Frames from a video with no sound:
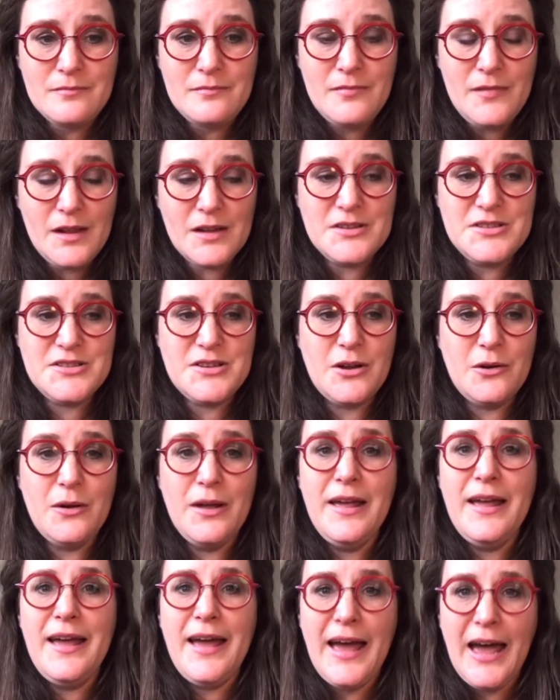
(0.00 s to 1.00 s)
So
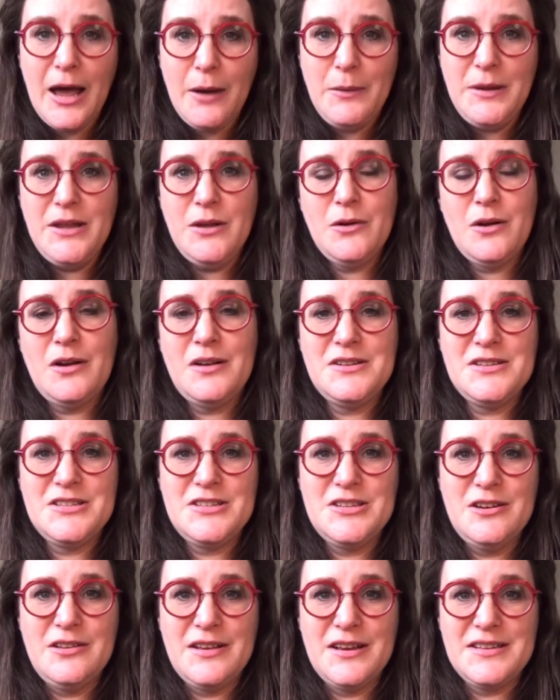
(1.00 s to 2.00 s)
how are you going to
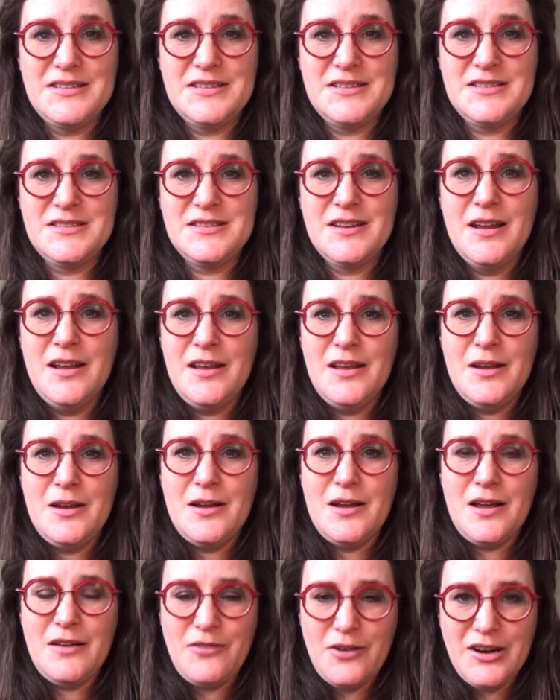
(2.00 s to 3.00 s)
do this is
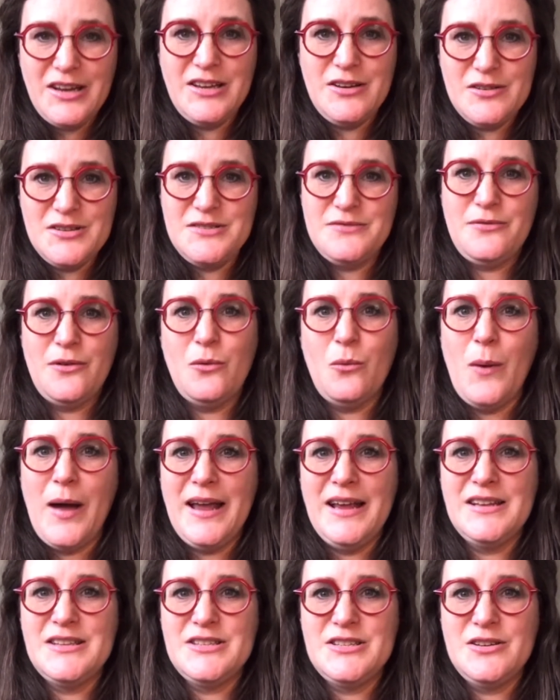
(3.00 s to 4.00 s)
a very useful
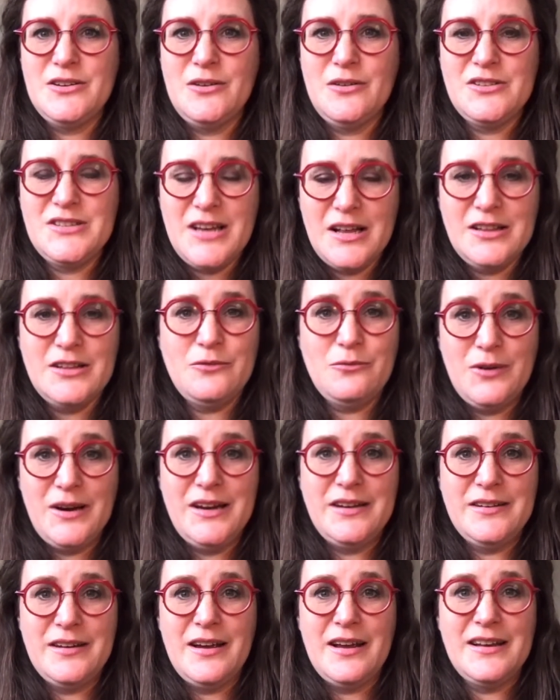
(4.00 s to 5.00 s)
way to tell the
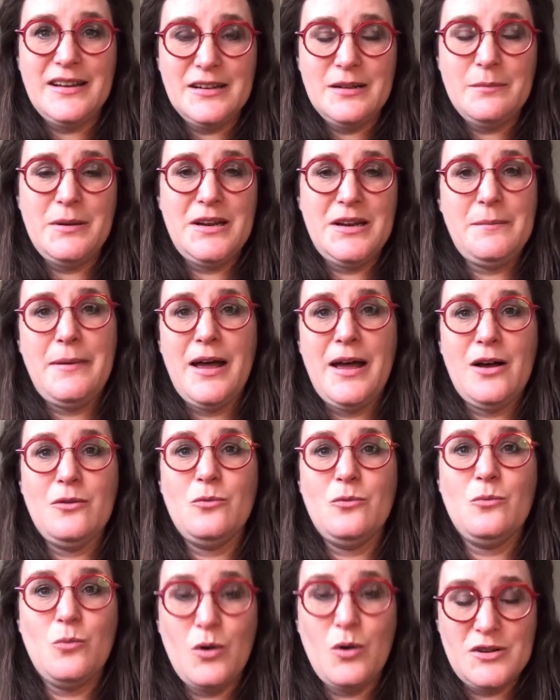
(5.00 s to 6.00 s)
reader a little bit about
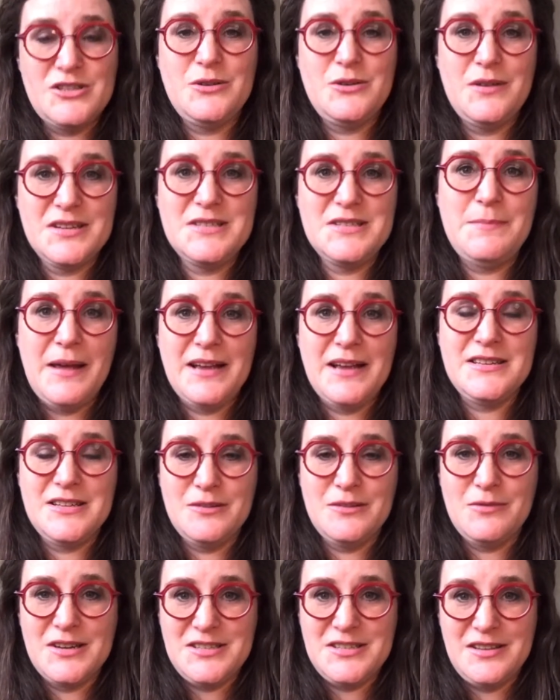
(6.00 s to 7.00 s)
what to expect in the
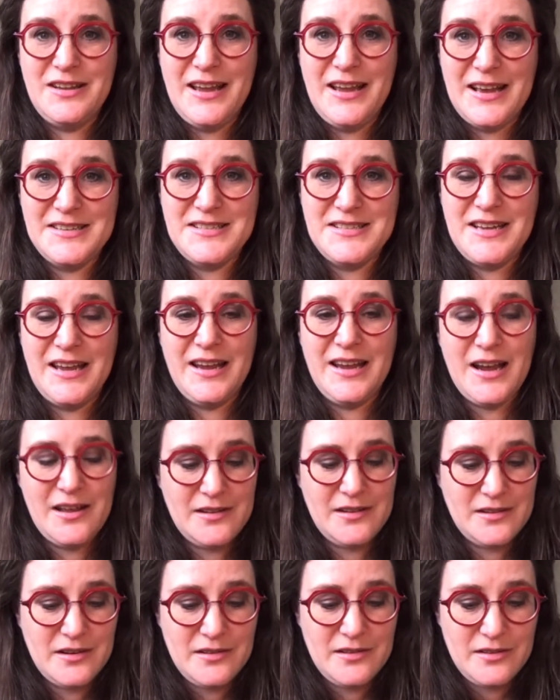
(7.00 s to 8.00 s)
rest of the essay
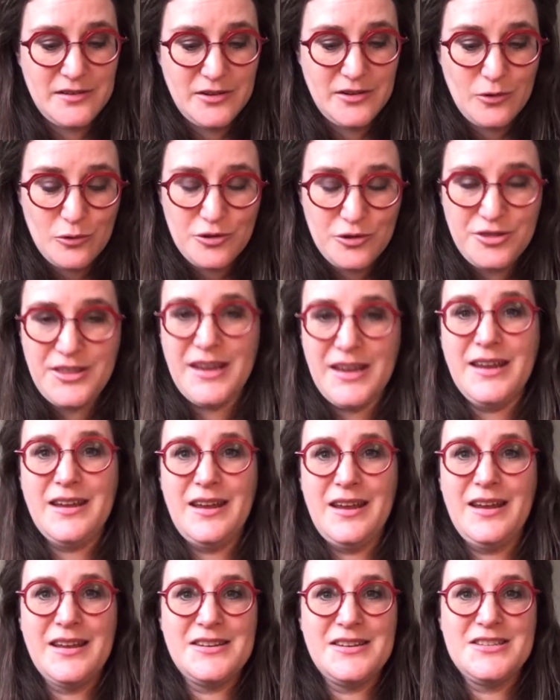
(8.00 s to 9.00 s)
and your
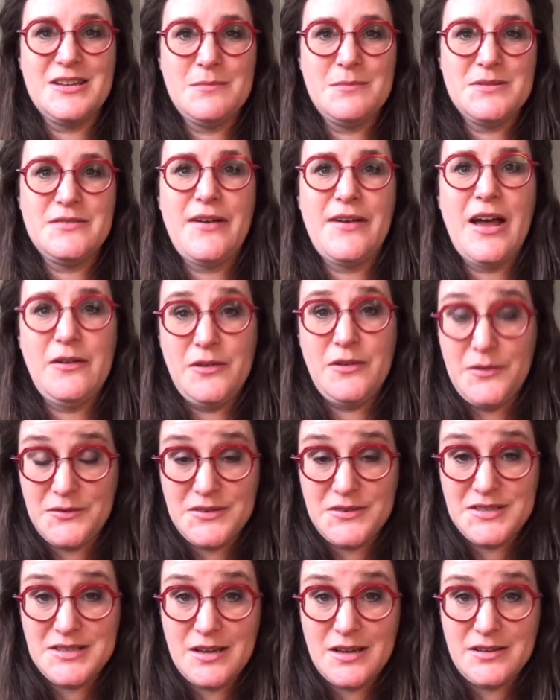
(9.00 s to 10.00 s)
thinking in terms of how you've
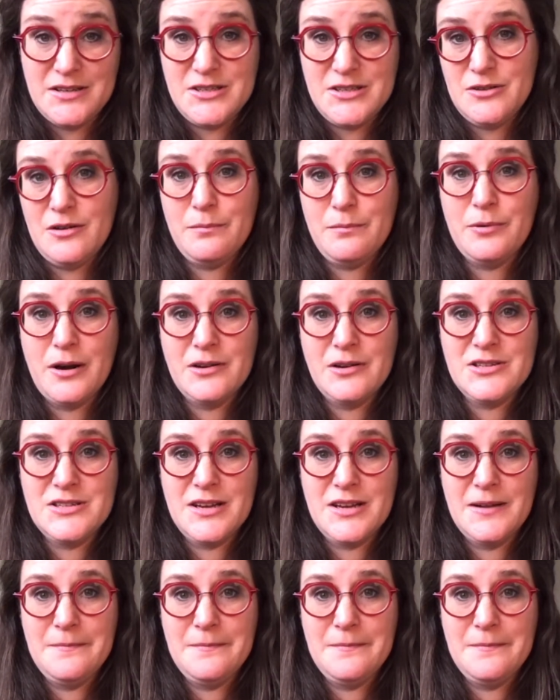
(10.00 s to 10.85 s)
decided to approach it.